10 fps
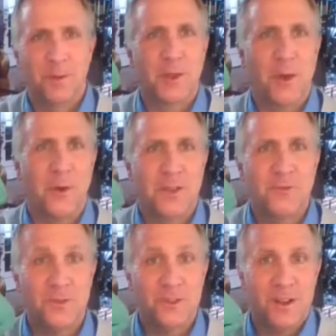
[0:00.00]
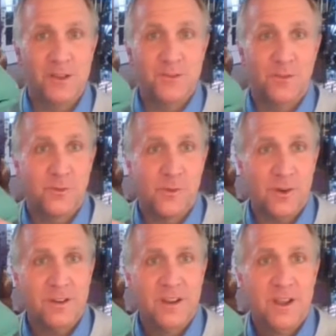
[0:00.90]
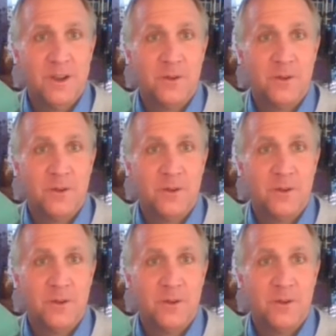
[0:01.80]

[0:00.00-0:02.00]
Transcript: Here we go. In through the nose for four.